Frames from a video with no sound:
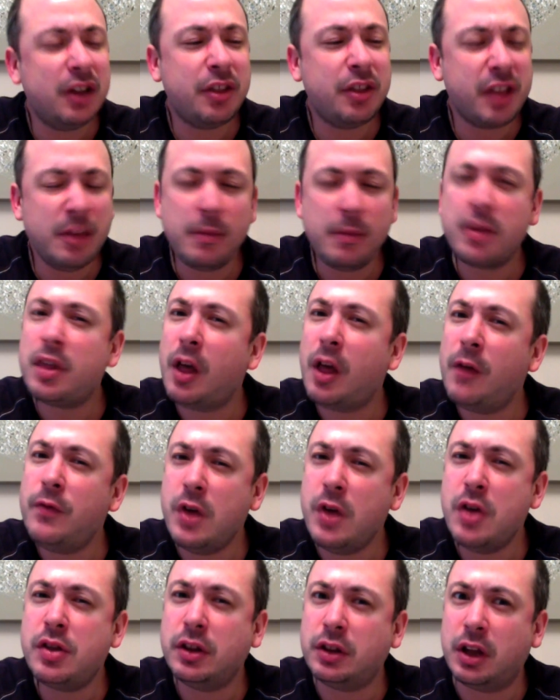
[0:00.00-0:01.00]
see myself
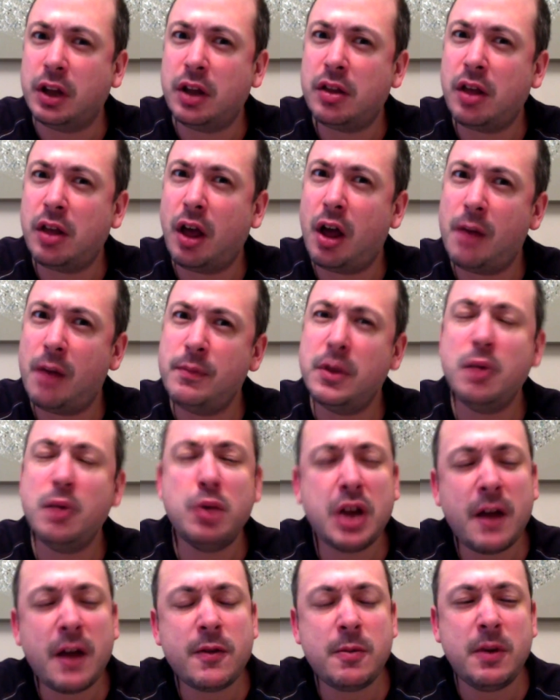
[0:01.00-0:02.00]
using this. You
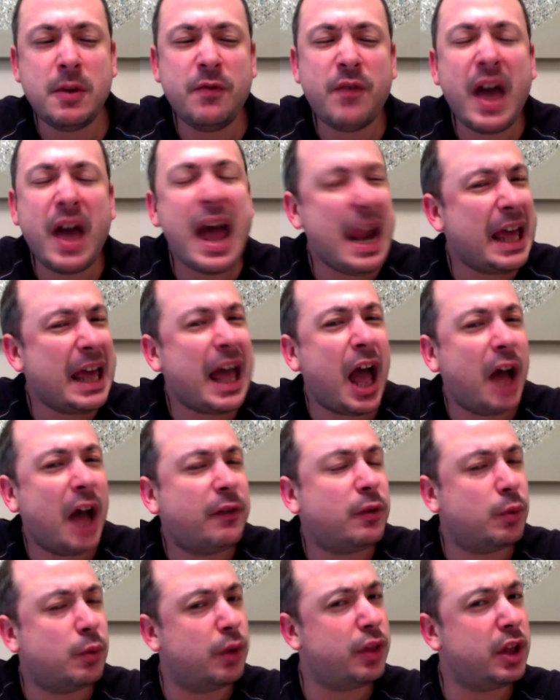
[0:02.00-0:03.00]
would have to be fairly
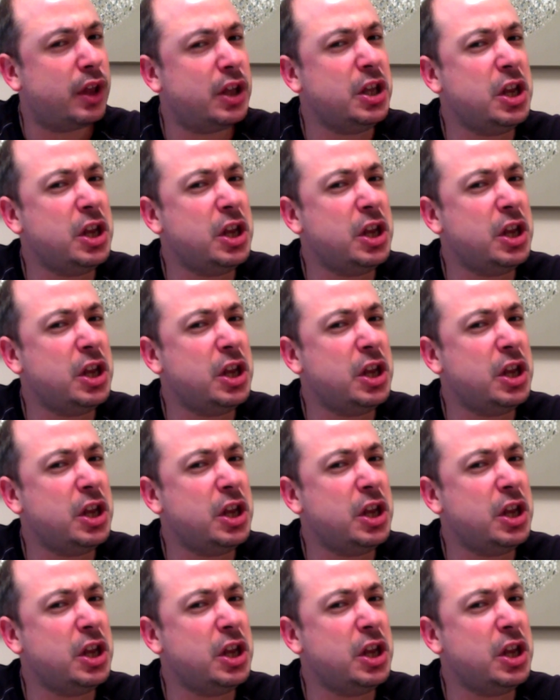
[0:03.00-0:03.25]
careful with it.